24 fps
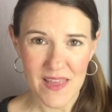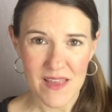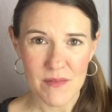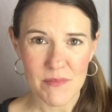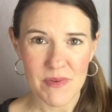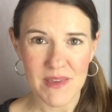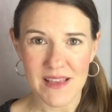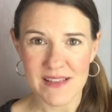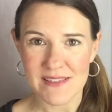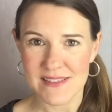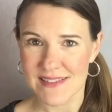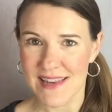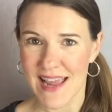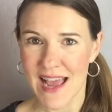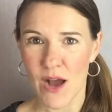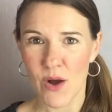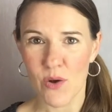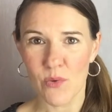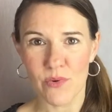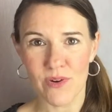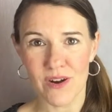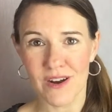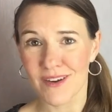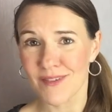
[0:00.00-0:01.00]
Because now
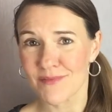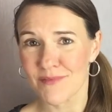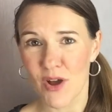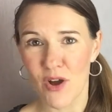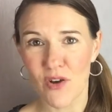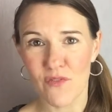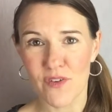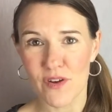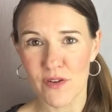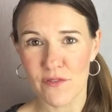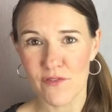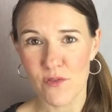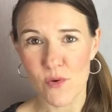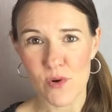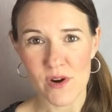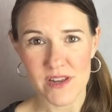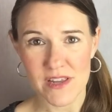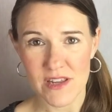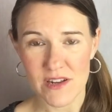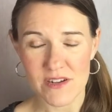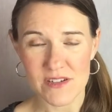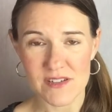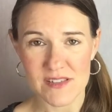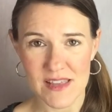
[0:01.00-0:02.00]
we're over 4
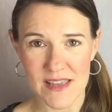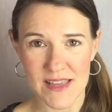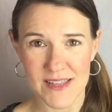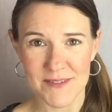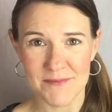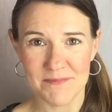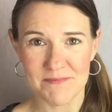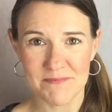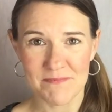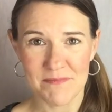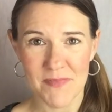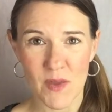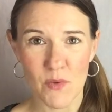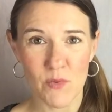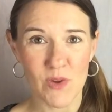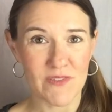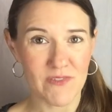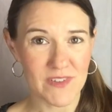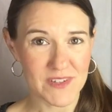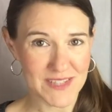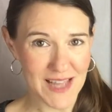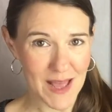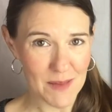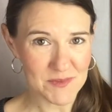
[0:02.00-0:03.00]
years in, we've
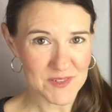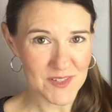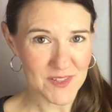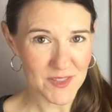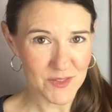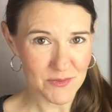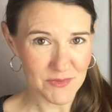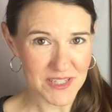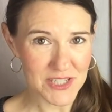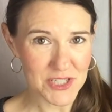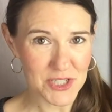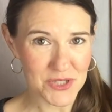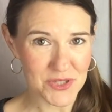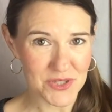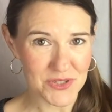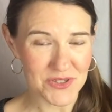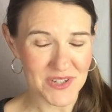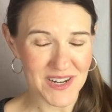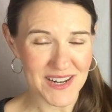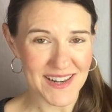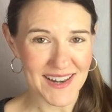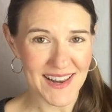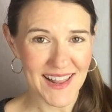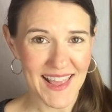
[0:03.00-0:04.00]
adopted 3
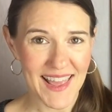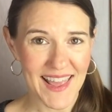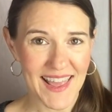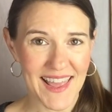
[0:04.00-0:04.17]
children,